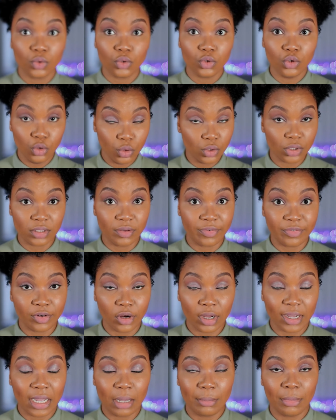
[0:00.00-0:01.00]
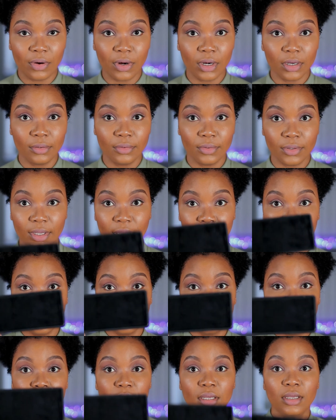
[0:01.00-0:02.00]
use the front camera,
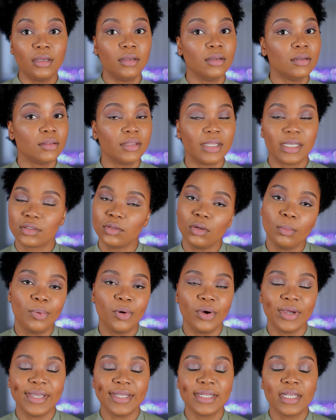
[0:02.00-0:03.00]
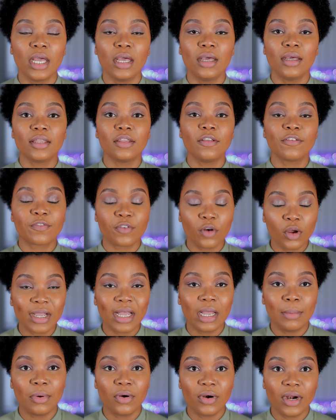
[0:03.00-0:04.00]
okay? There's no point. The front
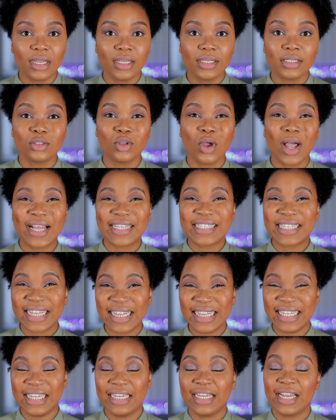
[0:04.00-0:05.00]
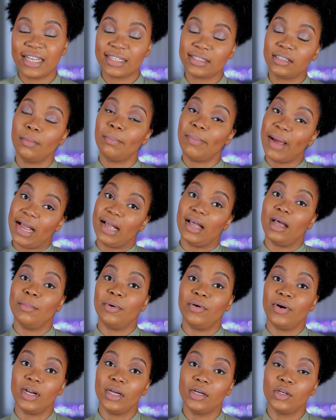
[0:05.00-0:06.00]
camera is not as clear as the back
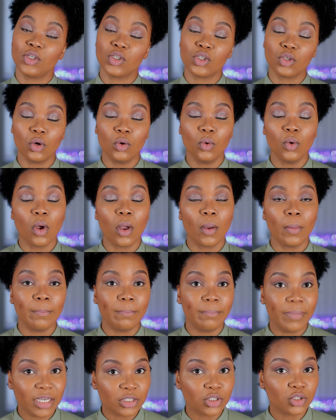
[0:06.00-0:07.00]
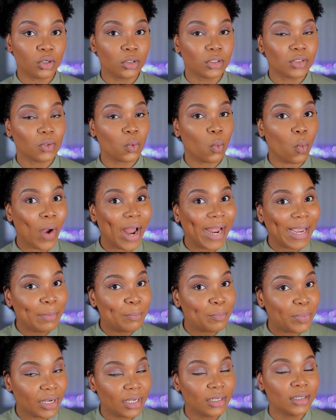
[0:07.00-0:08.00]
camera. So make sure to
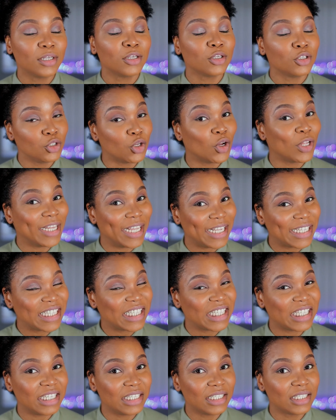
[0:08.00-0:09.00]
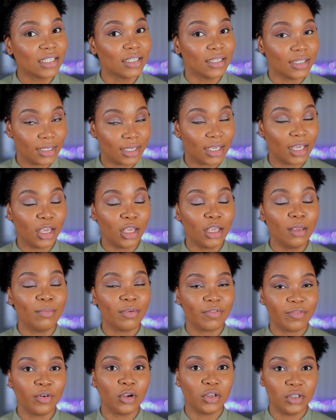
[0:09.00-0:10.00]
wipe your lenses, okay,
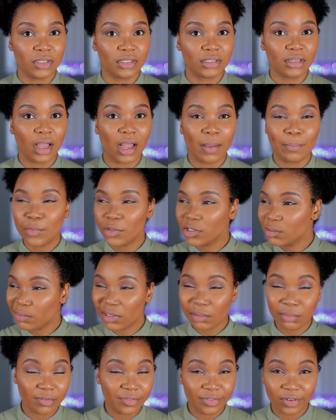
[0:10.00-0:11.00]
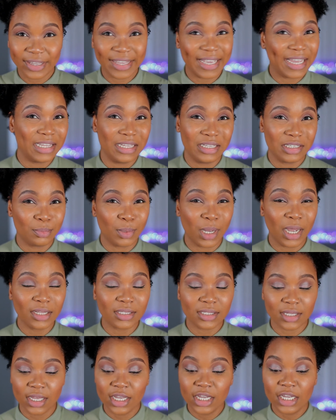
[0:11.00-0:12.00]
before you start. Most people forget this
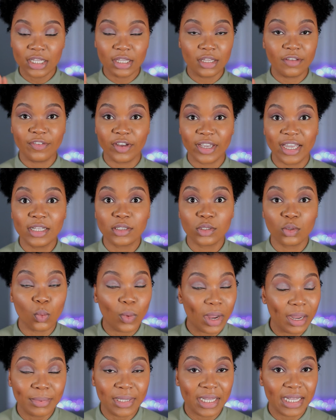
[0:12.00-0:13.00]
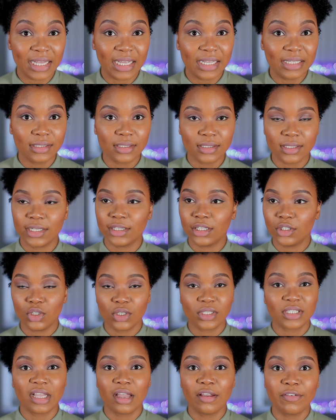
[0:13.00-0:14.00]
part. They forget to wipe their lens and they
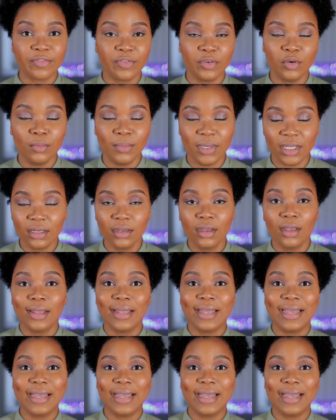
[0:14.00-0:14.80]
just start filming